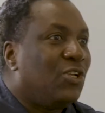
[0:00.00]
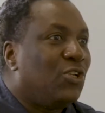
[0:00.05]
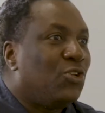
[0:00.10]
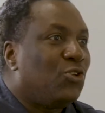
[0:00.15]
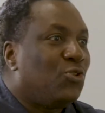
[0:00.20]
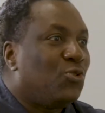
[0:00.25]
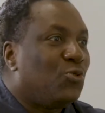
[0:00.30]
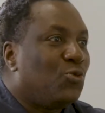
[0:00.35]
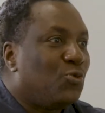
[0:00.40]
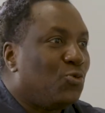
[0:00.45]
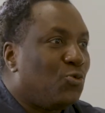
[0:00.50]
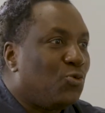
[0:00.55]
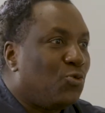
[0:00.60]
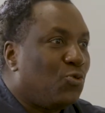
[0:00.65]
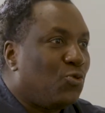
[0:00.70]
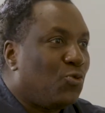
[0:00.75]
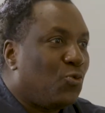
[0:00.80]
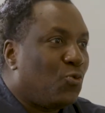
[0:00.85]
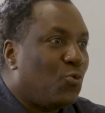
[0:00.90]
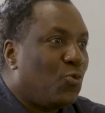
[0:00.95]
you
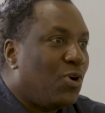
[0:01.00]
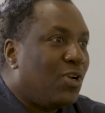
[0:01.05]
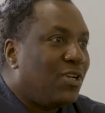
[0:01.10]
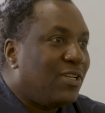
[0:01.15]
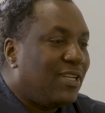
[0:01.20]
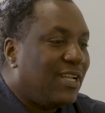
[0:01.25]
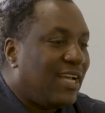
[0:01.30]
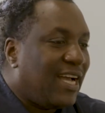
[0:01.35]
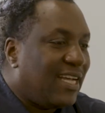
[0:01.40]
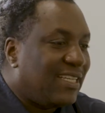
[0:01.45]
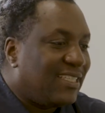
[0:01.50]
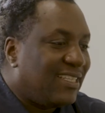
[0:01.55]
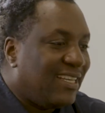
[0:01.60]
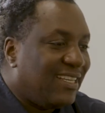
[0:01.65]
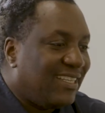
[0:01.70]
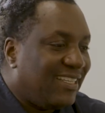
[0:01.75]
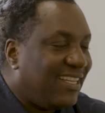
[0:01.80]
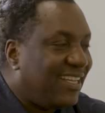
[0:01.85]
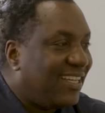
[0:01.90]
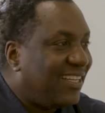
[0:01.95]
as a
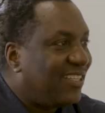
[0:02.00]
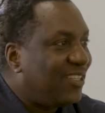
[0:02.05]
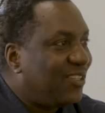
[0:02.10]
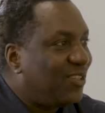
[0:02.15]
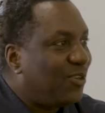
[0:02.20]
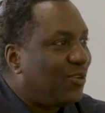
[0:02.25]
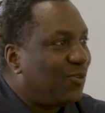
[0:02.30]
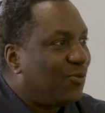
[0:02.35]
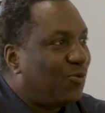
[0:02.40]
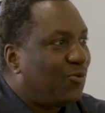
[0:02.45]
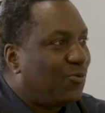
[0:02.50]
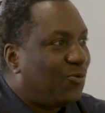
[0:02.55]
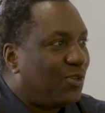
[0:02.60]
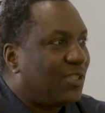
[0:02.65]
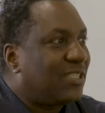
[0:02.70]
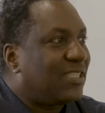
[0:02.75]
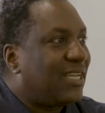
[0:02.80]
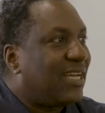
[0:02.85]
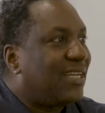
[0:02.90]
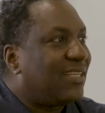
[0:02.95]
leader,
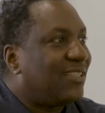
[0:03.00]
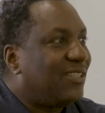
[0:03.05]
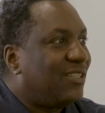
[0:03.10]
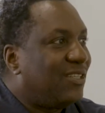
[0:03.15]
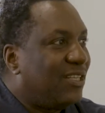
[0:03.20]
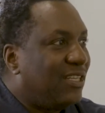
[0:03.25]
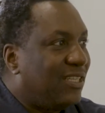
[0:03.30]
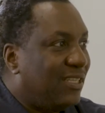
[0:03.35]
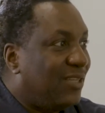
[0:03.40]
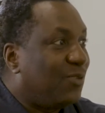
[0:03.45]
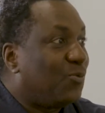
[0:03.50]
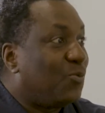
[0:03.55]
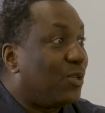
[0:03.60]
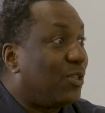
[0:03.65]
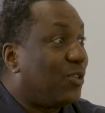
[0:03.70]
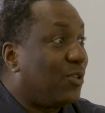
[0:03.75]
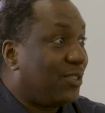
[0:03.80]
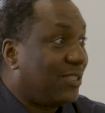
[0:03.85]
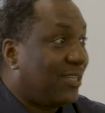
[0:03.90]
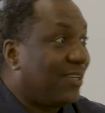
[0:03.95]
first start leading
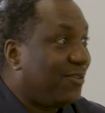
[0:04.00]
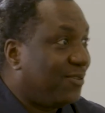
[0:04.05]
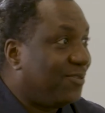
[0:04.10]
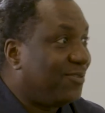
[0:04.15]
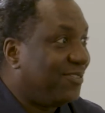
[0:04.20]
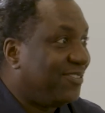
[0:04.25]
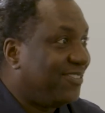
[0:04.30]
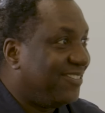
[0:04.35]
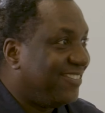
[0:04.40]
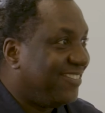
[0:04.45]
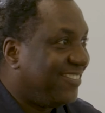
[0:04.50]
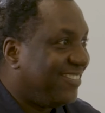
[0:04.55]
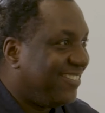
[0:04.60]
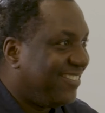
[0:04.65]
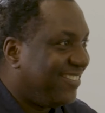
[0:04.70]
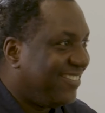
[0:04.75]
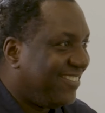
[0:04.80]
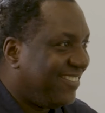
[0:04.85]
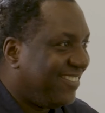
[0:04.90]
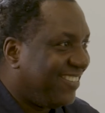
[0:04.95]
with yourself,
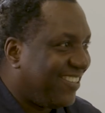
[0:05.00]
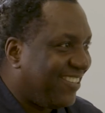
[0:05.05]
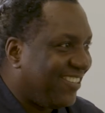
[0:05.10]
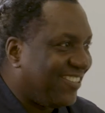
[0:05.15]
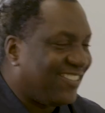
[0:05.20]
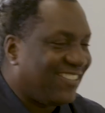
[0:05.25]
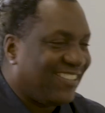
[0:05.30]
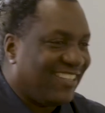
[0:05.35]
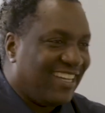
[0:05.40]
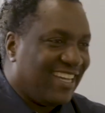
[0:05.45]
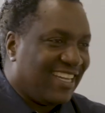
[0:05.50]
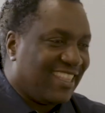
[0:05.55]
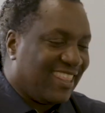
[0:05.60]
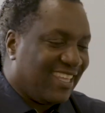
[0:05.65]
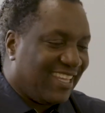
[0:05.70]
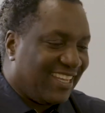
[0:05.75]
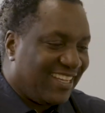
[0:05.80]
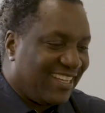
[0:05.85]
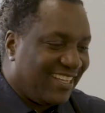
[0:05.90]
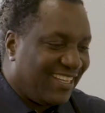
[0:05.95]
because I
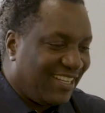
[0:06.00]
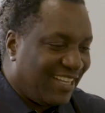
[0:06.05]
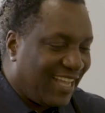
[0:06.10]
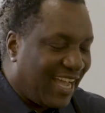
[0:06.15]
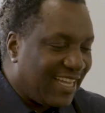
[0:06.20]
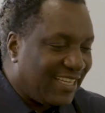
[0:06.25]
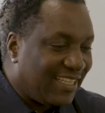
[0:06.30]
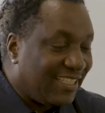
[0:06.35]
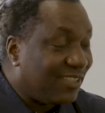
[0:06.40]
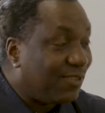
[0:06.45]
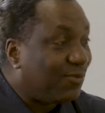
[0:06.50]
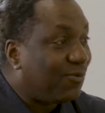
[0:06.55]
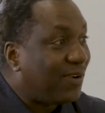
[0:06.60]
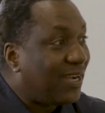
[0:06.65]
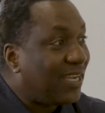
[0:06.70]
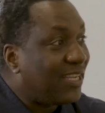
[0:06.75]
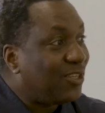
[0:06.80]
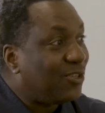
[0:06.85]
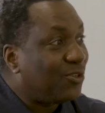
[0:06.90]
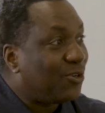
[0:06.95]
think
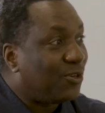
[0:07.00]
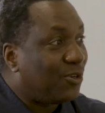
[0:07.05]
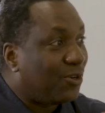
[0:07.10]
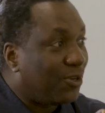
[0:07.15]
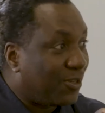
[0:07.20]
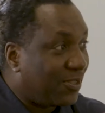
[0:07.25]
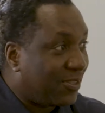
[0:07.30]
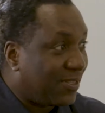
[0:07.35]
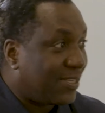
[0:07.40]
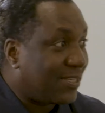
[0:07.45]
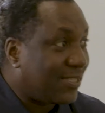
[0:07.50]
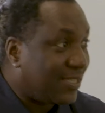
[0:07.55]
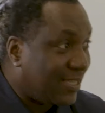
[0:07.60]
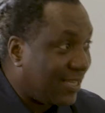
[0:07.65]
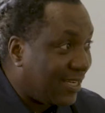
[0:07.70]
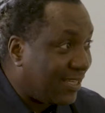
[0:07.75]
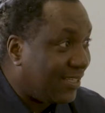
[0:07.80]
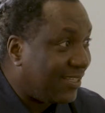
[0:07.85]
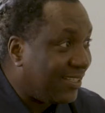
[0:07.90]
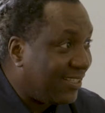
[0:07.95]
identifying your North
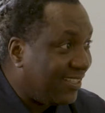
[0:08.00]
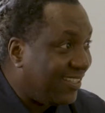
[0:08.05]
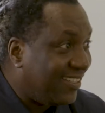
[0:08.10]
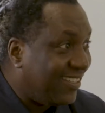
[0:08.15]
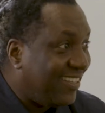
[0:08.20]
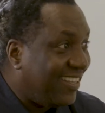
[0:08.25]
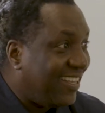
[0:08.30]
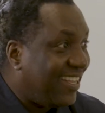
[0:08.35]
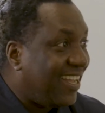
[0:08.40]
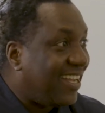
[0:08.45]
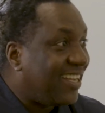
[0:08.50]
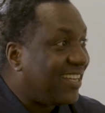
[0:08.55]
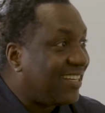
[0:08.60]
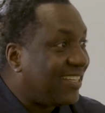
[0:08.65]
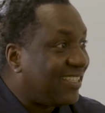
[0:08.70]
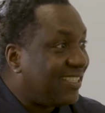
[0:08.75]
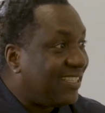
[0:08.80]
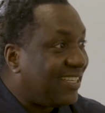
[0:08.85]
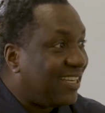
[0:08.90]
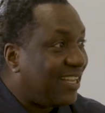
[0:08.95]
Star and
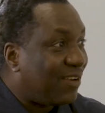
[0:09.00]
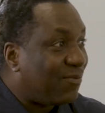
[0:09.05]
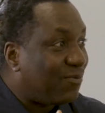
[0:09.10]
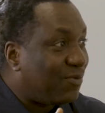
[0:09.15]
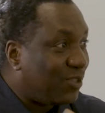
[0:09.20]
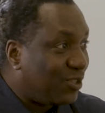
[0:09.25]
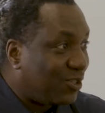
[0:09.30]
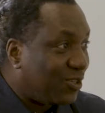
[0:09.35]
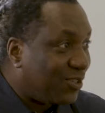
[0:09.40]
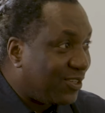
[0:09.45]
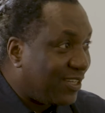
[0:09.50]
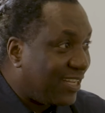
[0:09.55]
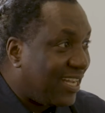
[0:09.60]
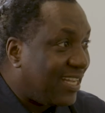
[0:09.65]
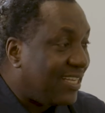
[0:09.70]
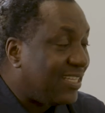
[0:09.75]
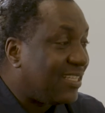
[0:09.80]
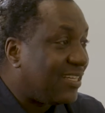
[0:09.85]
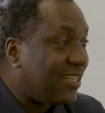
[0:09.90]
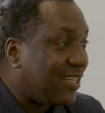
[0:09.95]
creating that vision
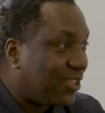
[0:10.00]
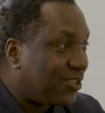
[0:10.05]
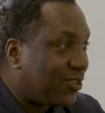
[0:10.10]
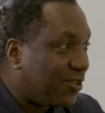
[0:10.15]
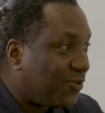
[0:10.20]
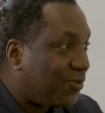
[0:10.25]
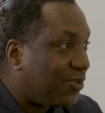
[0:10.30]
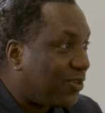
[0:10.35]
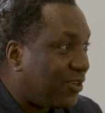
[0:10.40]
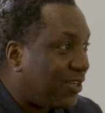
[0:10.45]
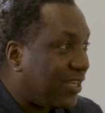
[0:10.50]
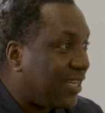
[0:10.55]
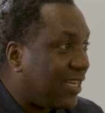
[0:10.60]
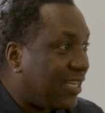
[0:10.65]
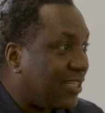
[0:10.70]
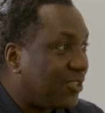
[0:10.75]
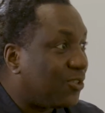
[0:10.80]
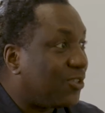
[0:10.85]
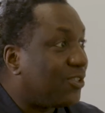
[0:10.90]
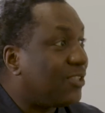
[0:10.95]
and direction for the
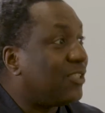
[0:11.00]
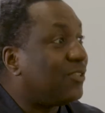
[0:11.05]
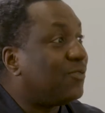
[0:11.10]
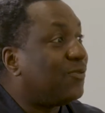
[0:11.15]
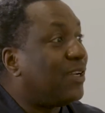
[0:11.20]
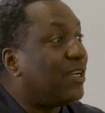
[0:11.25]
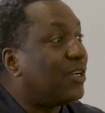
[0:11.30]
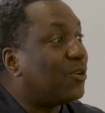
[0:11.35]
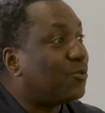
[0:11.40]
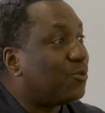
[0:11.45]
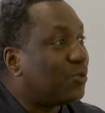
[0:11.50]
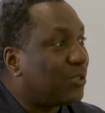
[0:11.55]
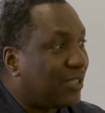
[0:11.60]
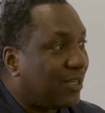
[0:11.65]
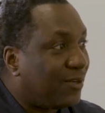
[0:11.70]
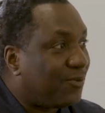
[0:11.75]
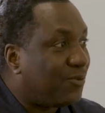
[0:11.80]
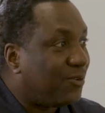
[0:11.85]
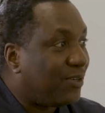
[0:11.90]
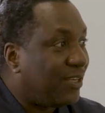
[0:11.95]
organization is very
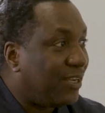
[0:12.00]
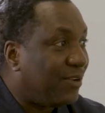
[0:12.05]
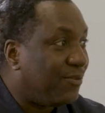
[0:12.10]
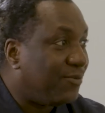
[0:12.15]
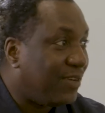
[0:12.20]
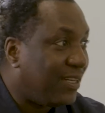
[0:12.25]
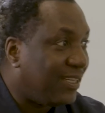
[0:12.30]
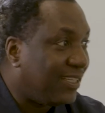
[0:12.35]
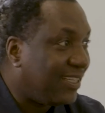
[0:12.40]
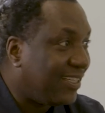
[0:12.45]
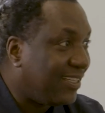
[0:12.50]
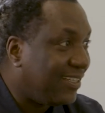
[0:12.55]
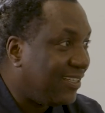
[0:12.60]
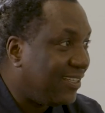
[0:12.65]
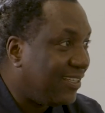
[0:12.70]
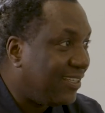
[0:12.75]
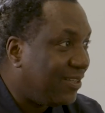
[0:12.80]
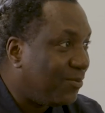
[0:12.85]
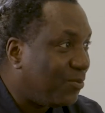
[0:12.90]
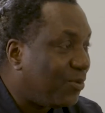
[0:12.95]
crucial for every leader.
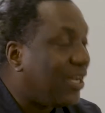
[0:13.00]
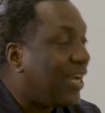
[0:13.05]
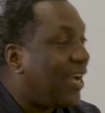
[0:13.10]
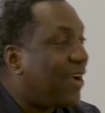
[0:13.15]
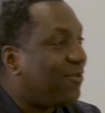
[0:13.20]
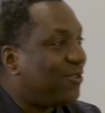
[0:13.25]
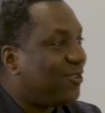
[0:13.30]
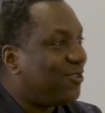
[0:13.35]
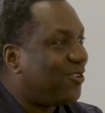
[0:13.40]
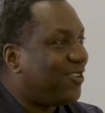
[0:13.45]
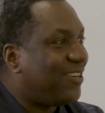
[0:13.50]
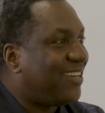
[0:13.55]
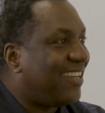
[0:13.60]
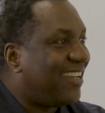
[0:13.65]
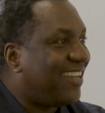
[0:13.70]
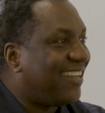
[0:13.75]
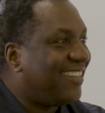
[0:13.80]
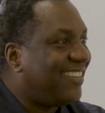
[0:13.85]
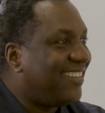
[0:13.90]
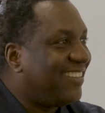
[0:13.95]
But having done
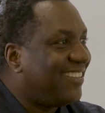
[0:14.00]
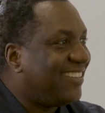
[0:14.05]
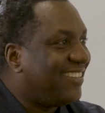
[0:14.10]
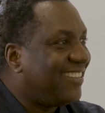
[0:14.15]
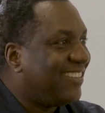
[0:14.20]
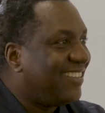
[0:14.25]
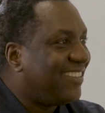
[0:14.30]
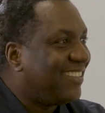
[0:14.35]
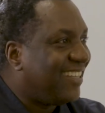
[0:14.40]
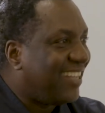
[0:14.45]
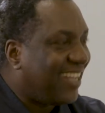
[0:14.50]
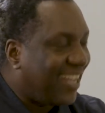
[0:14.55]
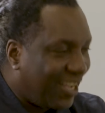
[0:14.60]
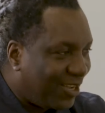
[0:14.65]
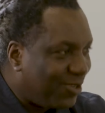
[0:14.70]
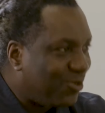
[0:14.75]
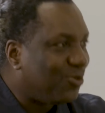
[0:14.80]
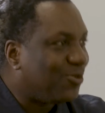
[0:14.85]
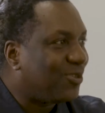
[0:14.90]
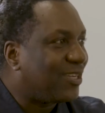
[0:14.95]
that,
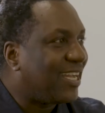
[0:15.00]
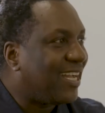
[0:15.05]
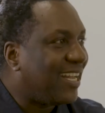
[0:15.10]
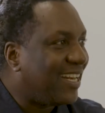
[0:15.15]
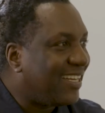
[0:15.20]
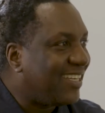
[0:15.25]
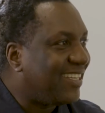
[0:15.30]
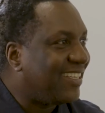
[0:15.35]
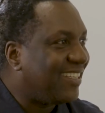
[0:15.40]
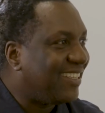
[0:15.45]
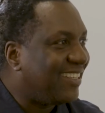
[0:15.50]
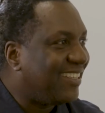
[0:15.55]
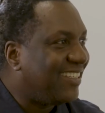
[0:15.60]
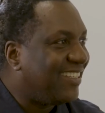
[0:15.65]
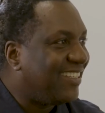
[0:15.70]
how do you carry